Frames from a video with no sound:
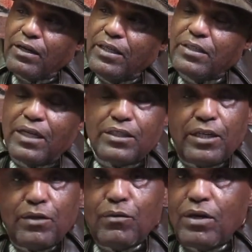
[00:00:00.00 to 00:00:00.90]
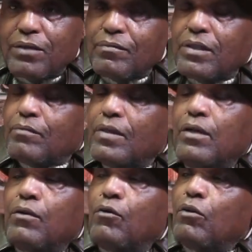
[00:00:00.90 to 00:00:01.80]
He said, "I tell you what,
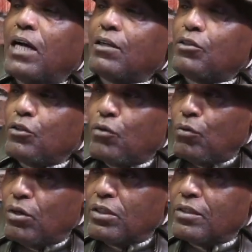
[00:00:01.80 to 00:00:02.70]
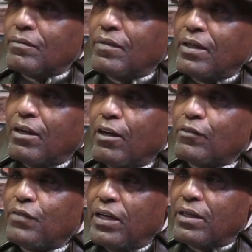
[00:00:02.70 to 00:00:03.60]
go down to the courts in Las
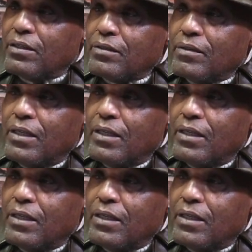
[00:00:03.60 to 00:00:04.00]
Vegas